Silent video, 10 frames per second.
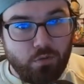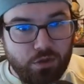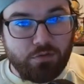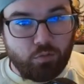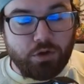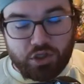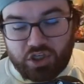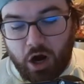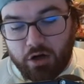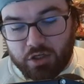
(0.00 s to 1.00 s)
that what the
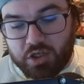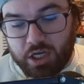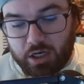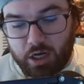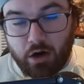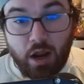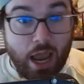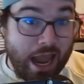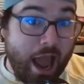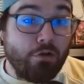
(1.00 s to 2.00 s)
starters did here
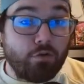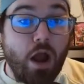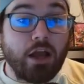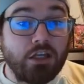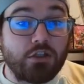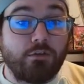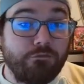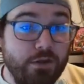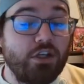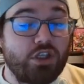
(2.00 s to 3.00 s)
and how the Rockies
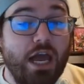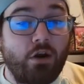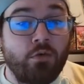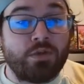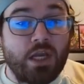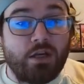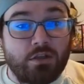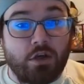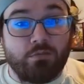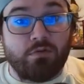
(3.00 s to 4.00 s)
finished that homestand in
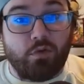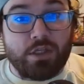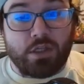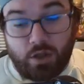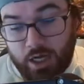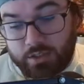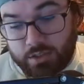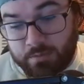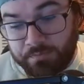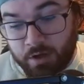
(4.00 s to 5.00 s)
terms of wins and losses.